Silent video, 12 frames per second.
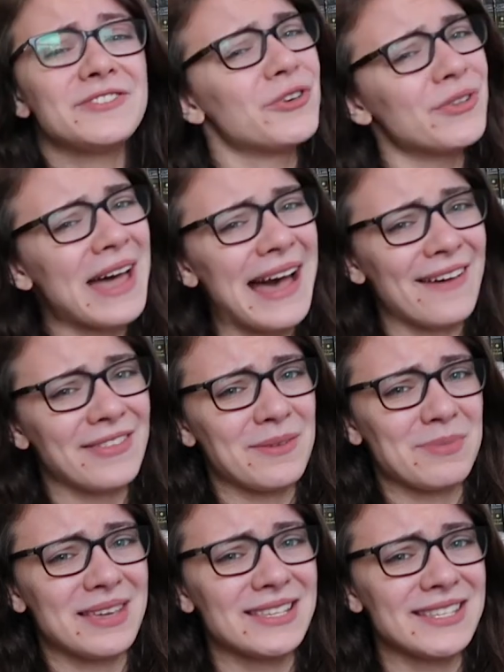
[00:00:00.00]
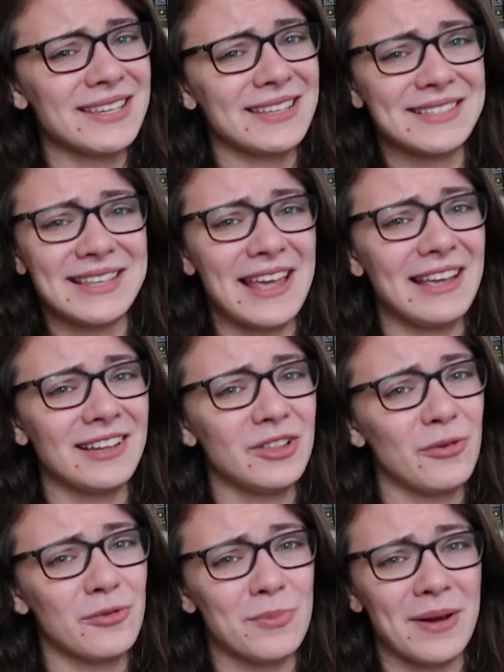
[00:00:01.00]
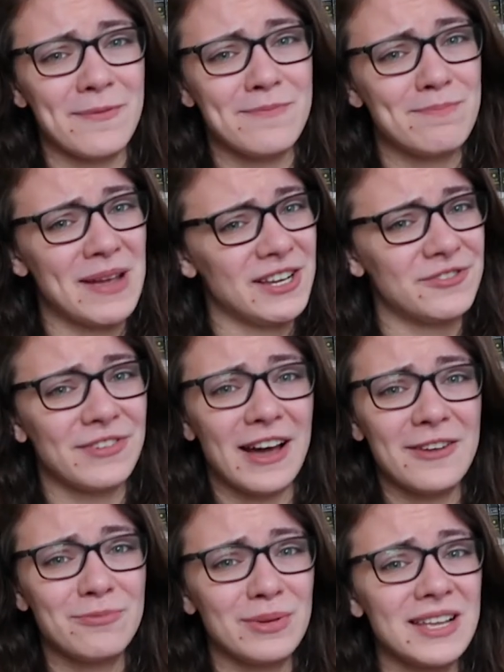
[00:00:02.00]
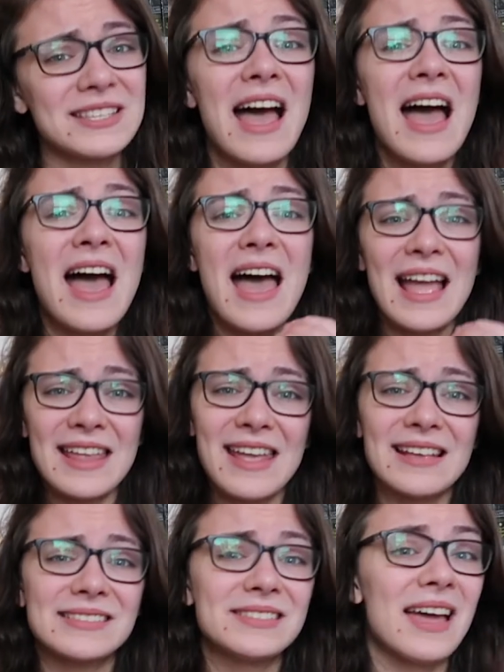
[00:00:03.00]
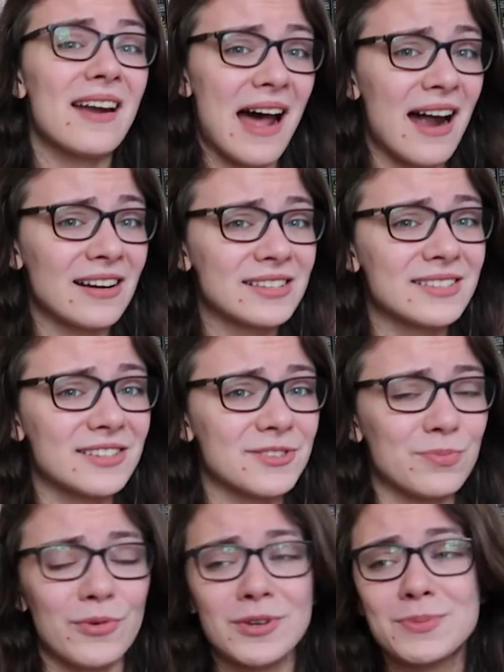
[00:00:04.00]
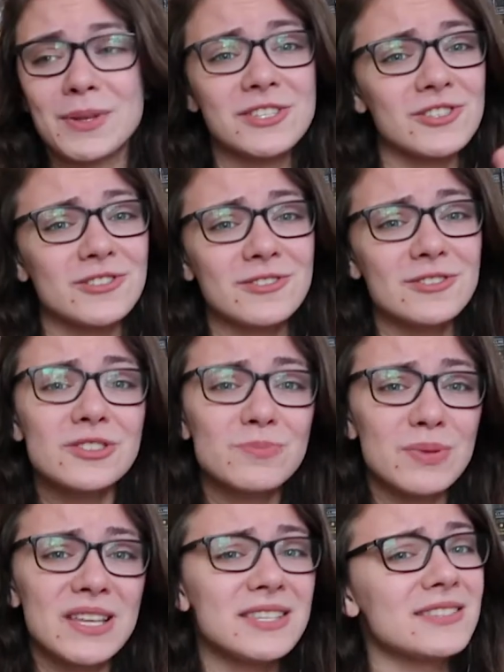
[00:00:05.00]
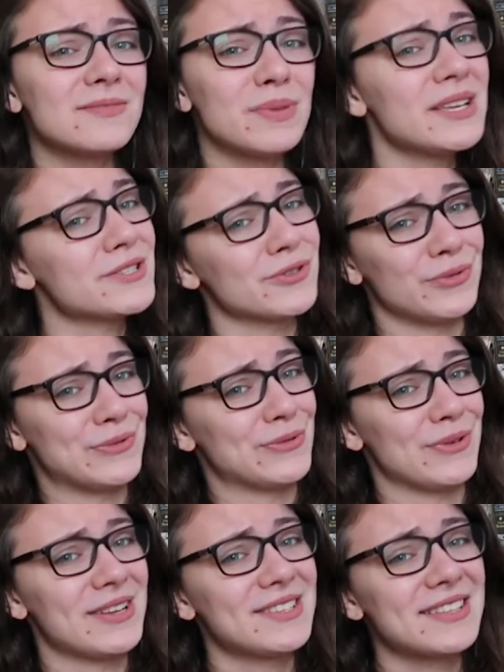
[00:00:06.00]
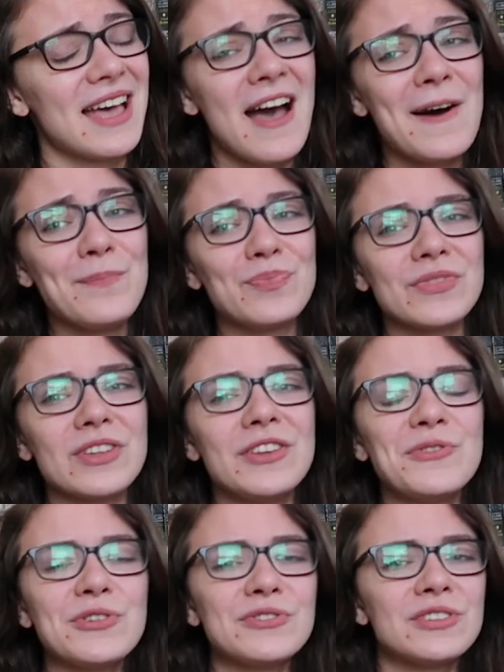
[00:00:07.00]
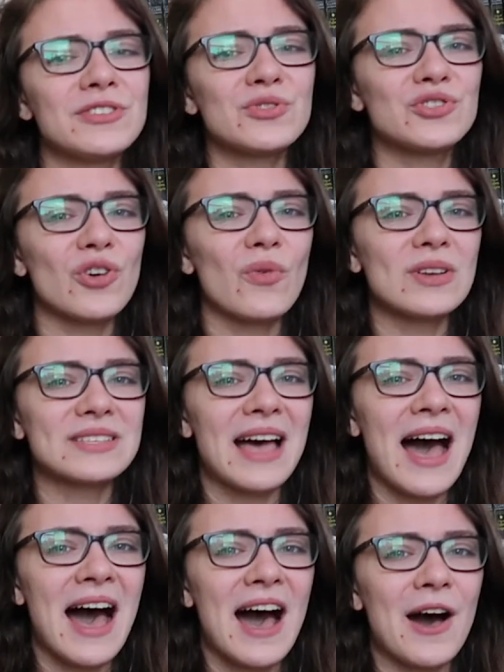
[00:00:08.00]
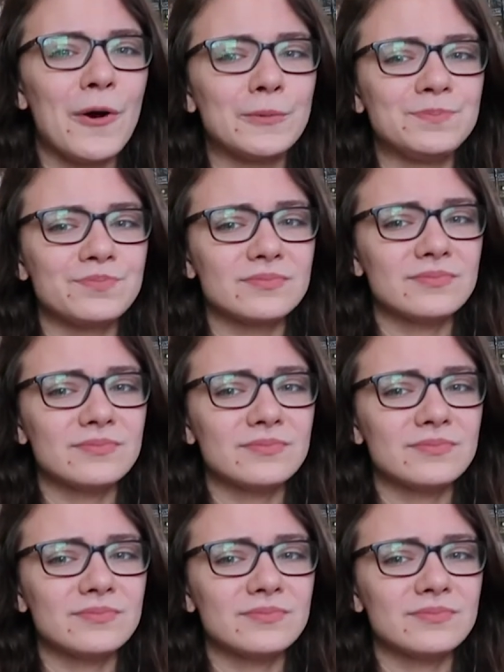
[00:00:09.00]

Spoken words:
don't have them kissing and saying I love you by page 5, please. And yes, there are such books, but just please don't do this. You need to show us how